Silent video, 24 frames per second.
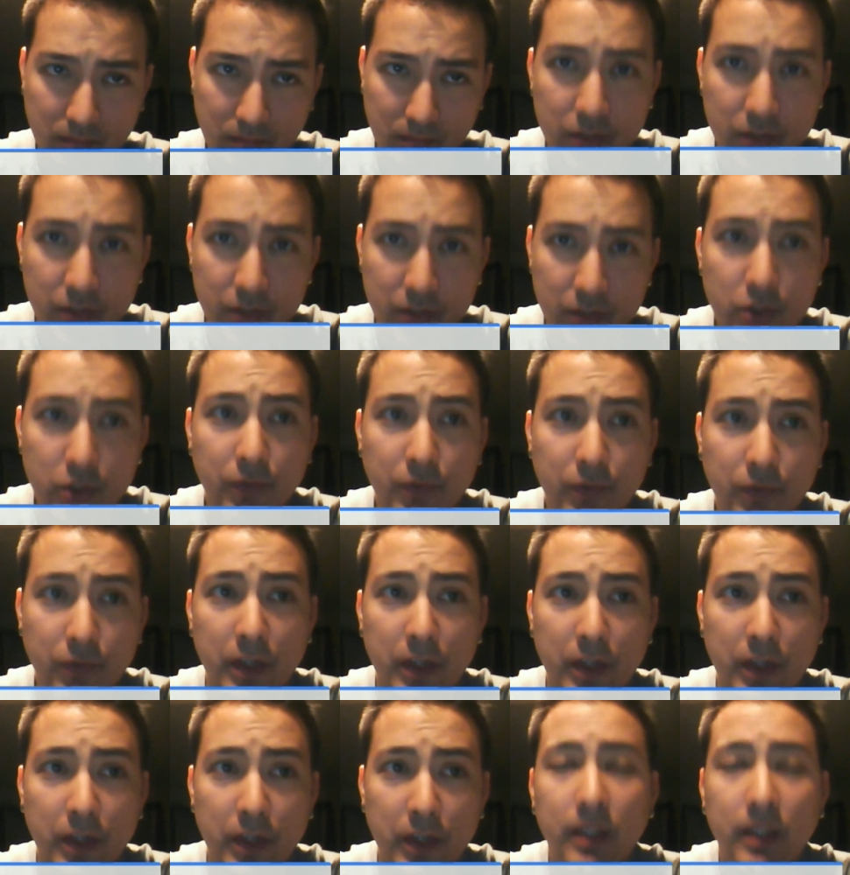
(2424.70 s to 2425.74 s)
to a friend of
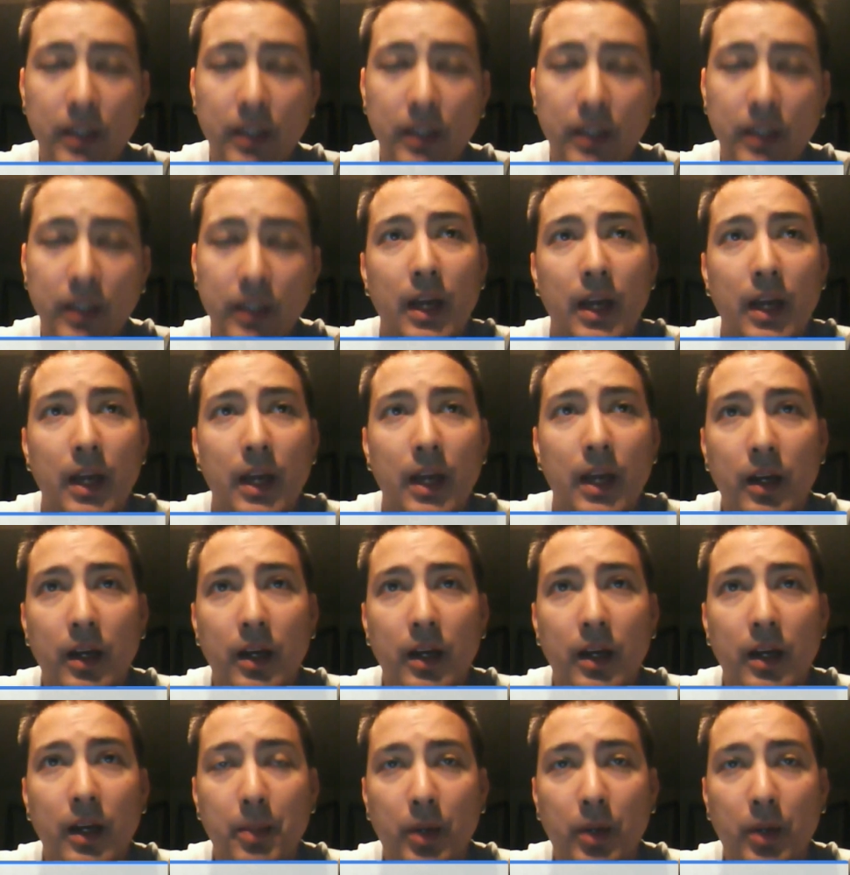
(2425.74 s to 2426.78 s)
mine, and I
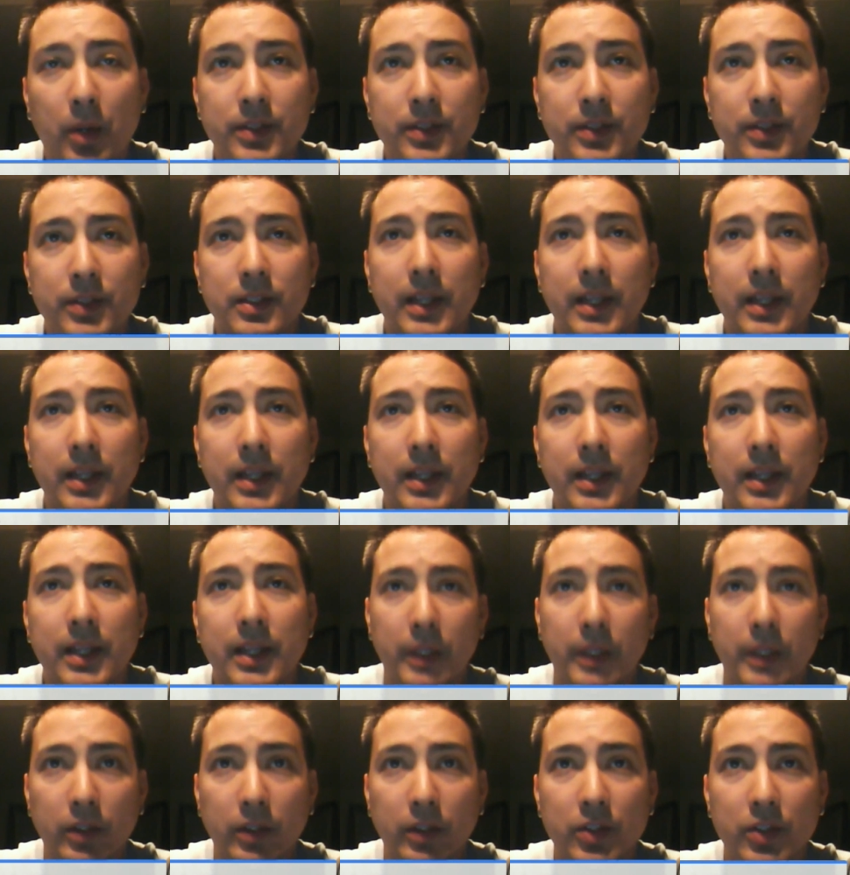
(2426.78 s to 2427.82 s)
bought a slightly
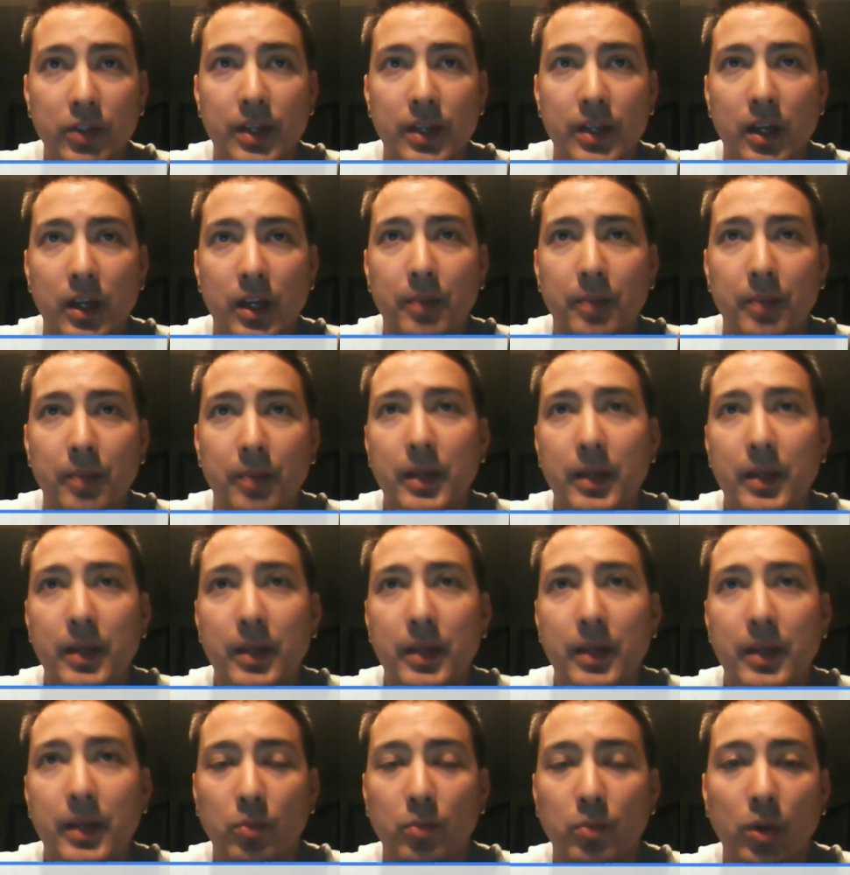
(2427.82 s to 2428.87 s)
bigger setup that was a little
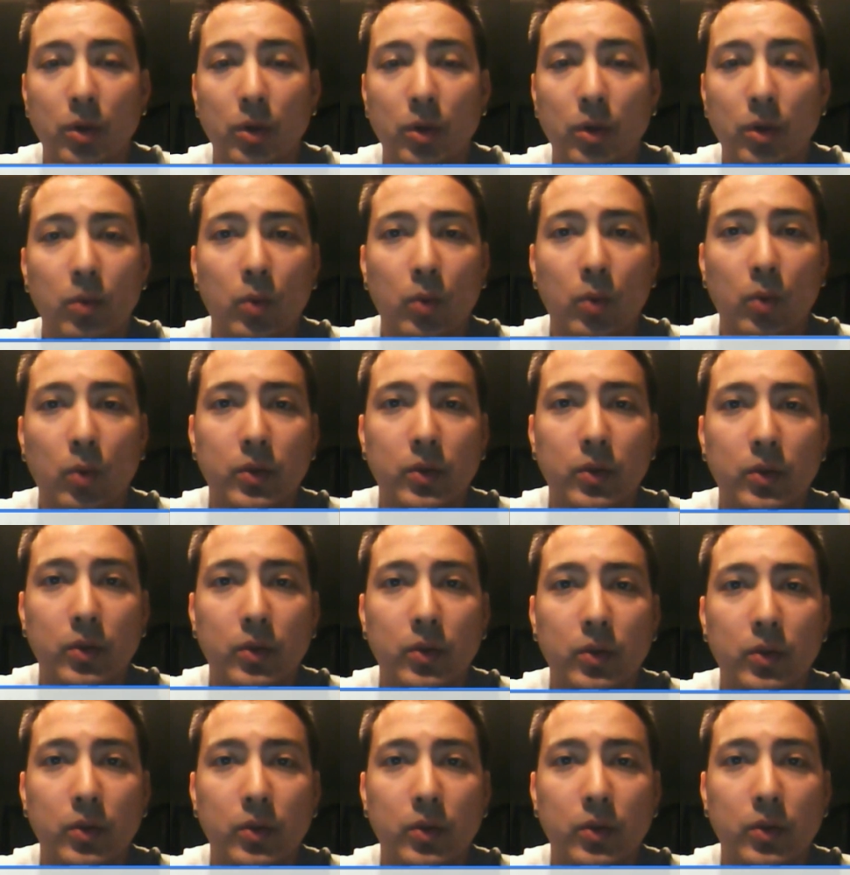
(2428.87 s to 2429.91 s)
more well equipped.
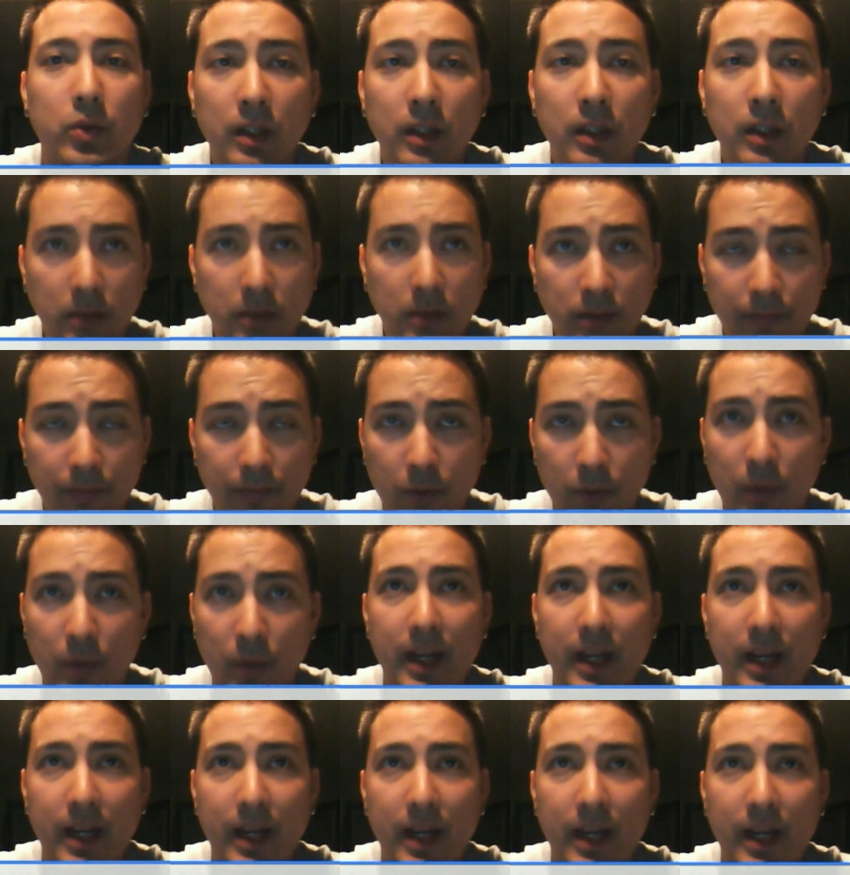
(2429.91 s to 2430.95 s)
The one that I
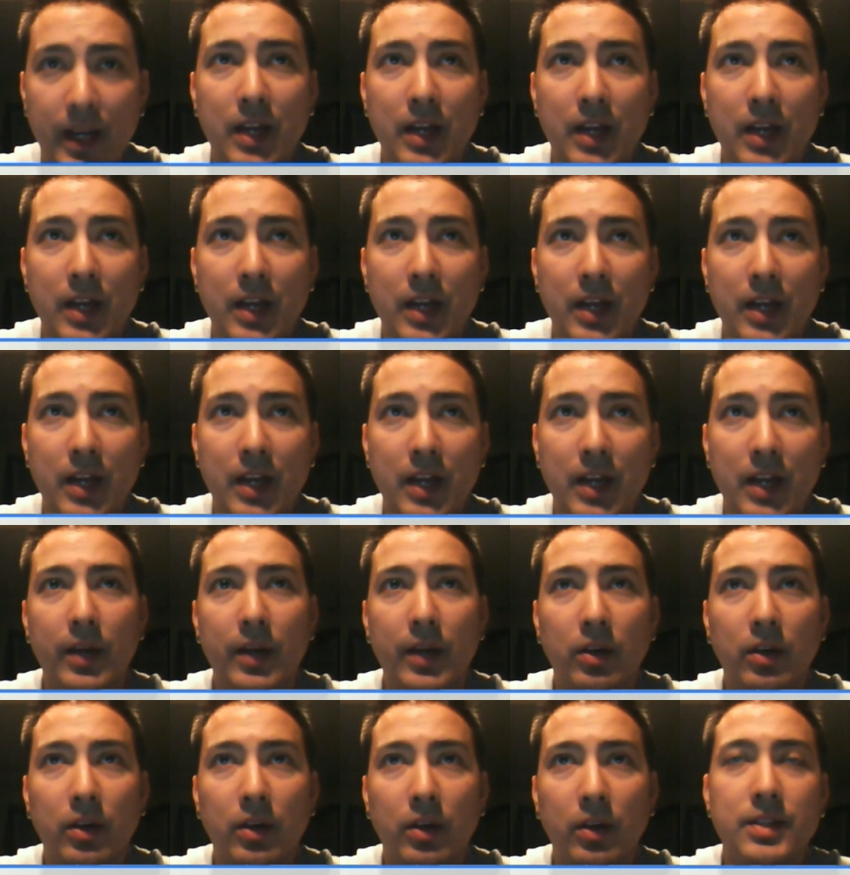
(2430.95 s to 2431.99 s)
have now is a little wider.
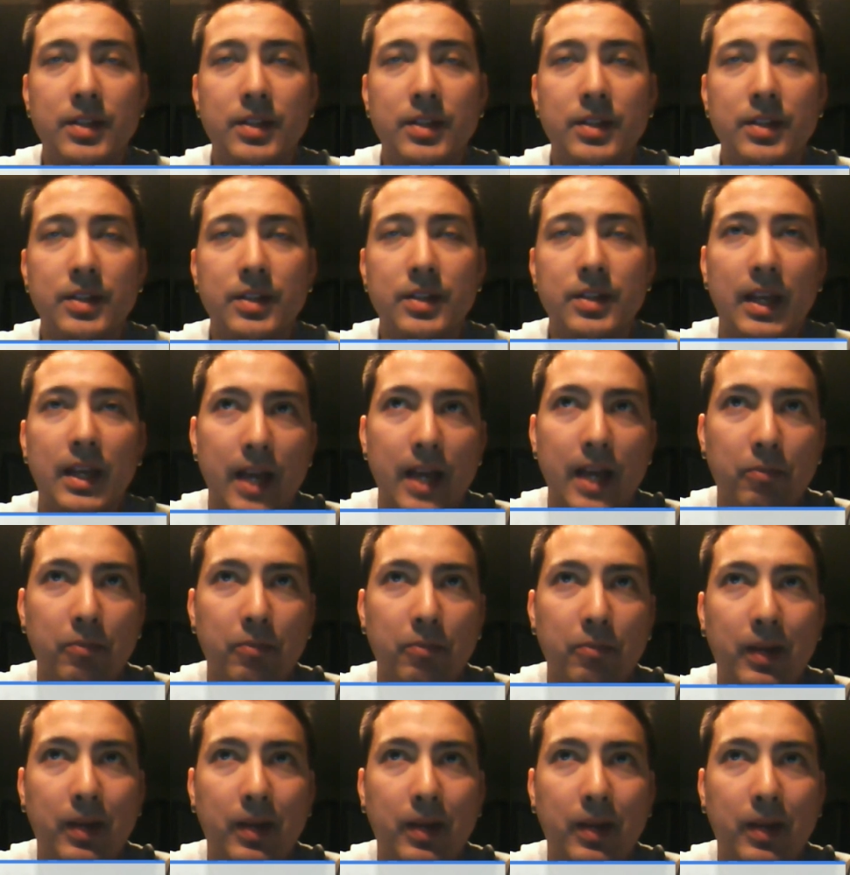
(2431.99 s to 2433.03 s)
It's 8.5 by
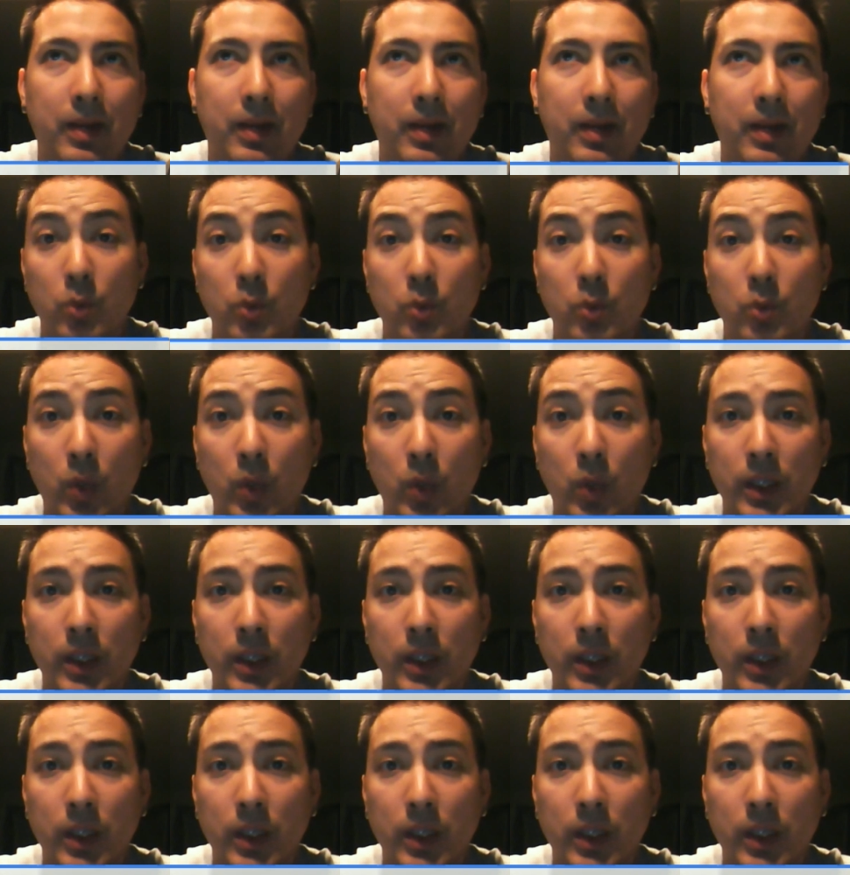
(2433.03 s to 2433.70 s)
like 20,